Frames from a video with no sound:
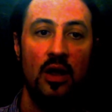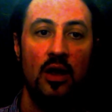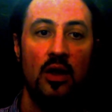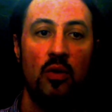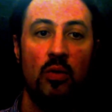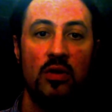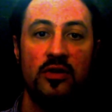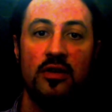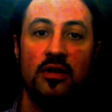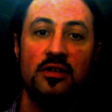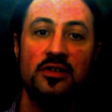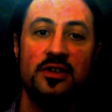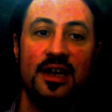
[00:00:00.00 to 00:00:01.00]
one
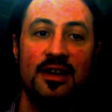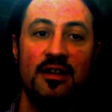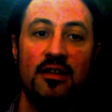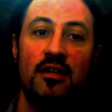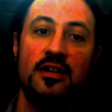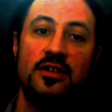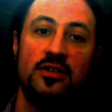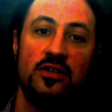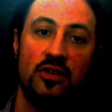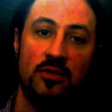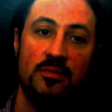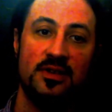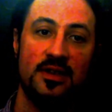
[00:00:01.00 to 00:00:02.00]
starts to analyze
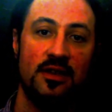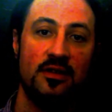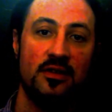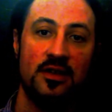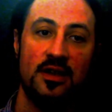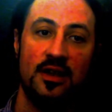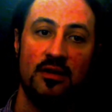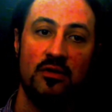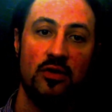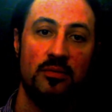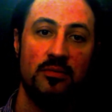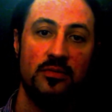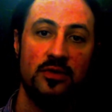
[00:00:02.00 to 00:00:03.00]
circumstances and
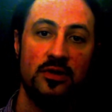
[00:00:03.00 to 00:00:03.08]
outcomes